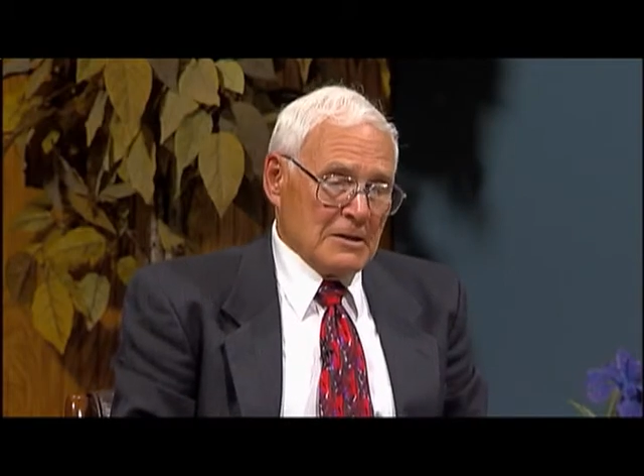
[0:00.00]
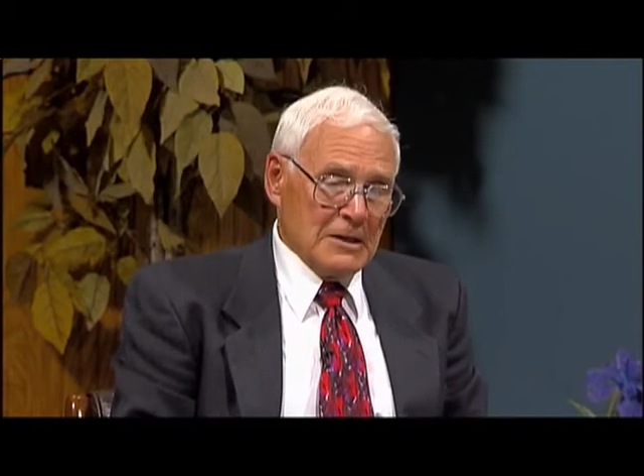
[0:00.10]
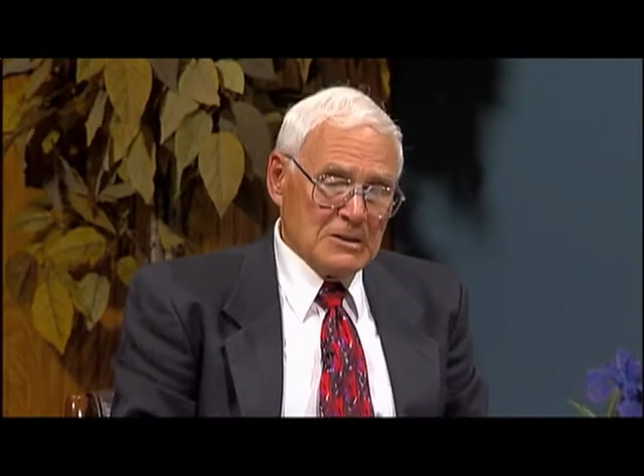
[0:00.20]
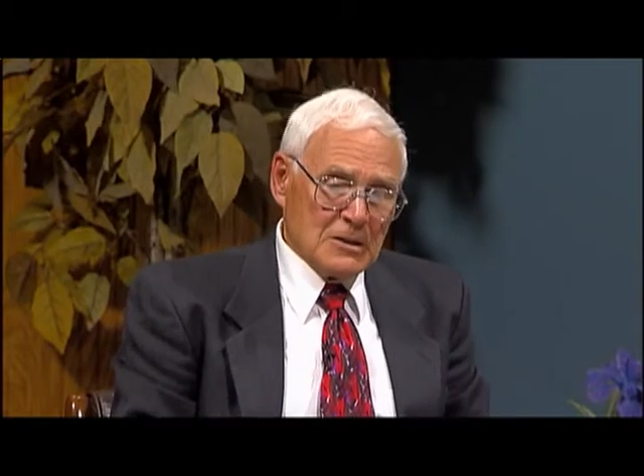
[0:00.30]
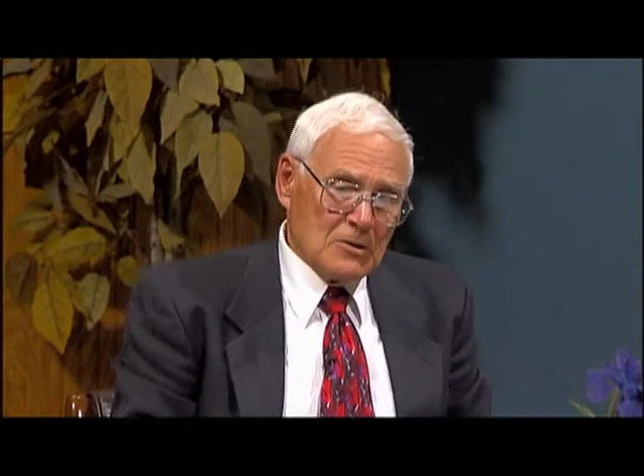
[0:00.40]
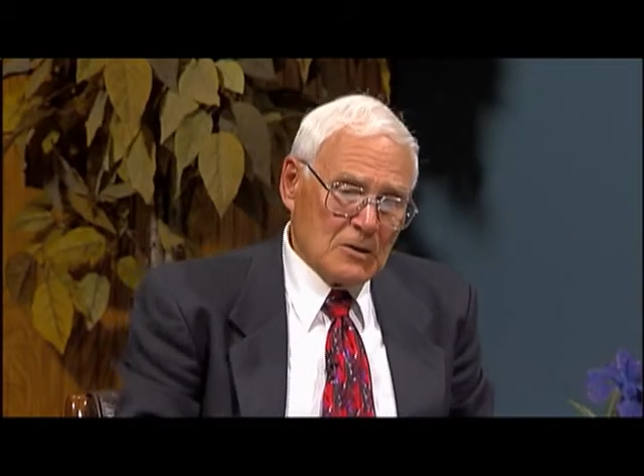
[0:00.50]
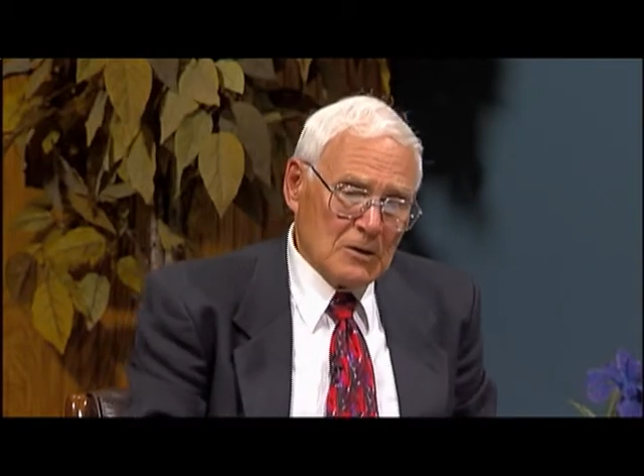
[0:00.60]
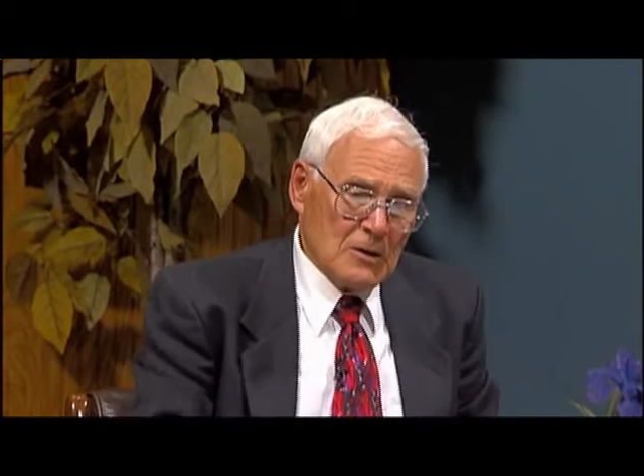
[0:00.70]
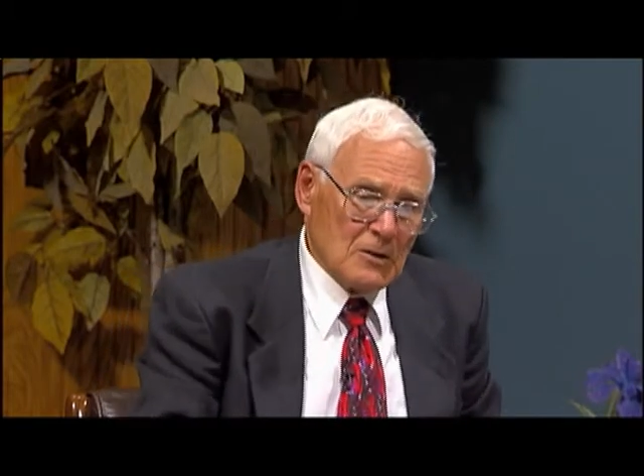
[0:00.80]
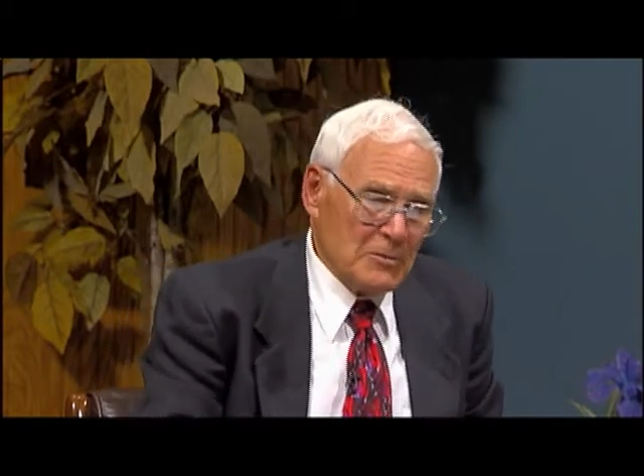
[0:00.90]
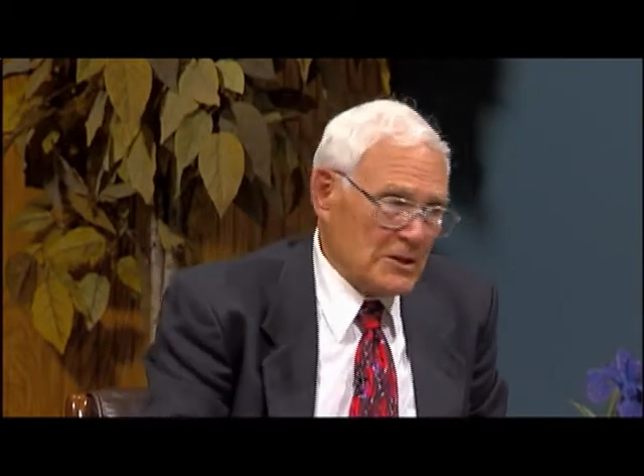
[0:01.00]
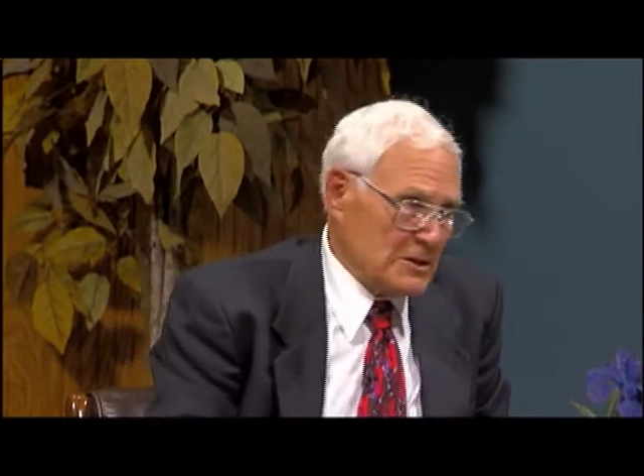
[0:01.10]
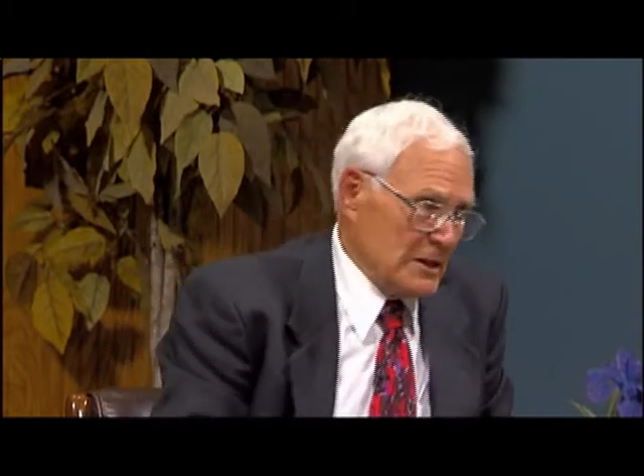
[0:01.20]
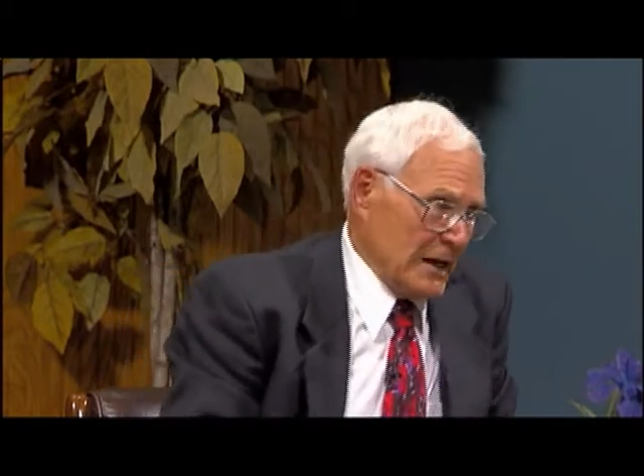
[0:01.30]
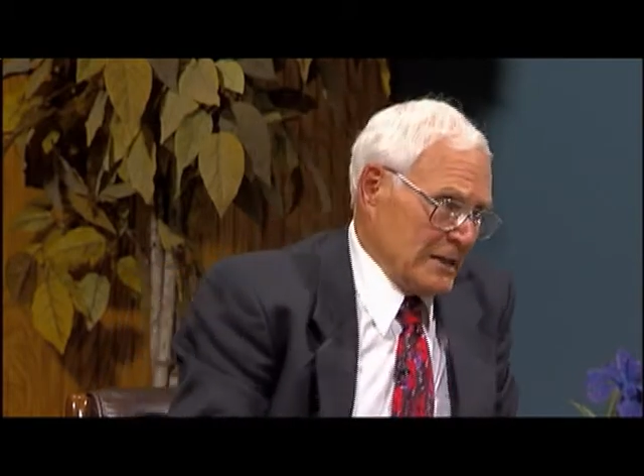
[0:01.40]
Let's look a little
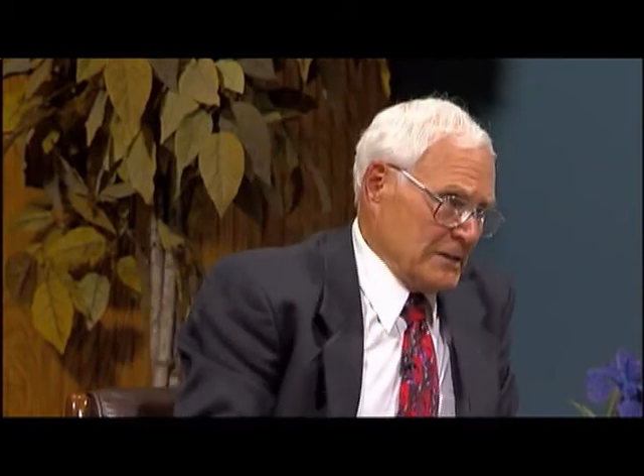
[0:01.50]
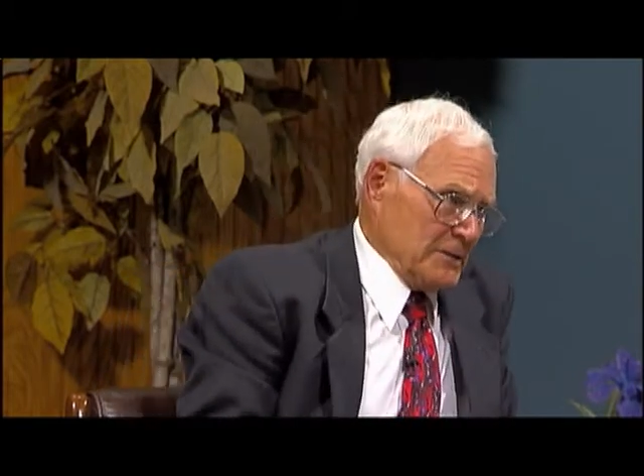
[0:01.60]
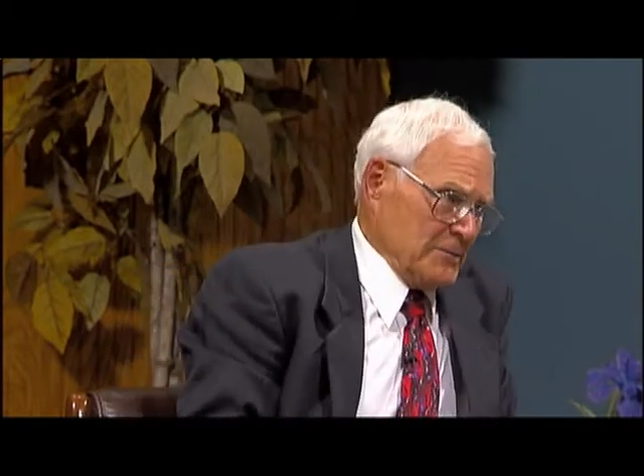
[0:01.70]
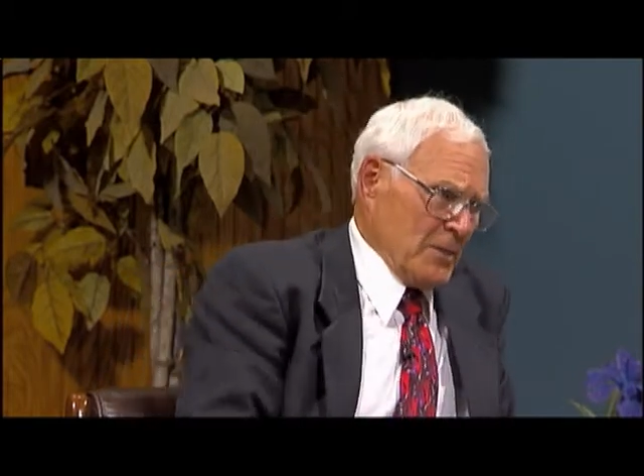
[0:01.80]
bit at